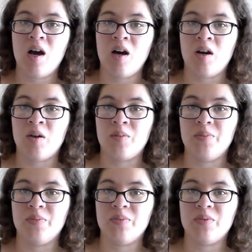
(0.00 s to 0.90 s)
and
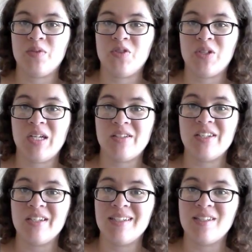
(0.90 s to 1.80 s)

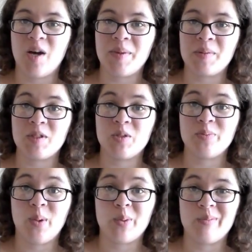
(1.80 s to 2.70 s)
not be able to do
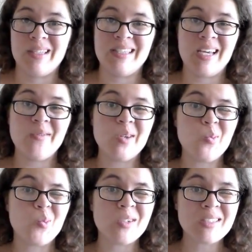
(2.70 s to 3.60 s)
both mittens out of
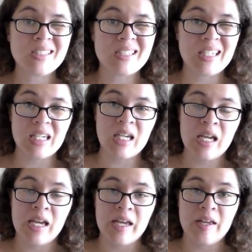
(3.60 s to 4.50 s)
it. We'll see.
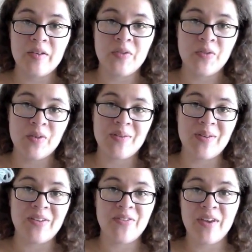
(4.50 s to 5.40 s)
If
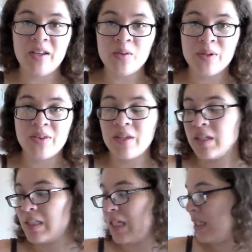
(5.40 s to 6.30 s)
I fail with
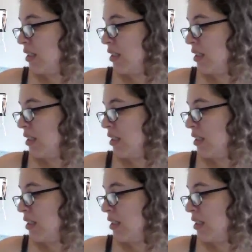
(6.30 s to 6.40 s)
this, I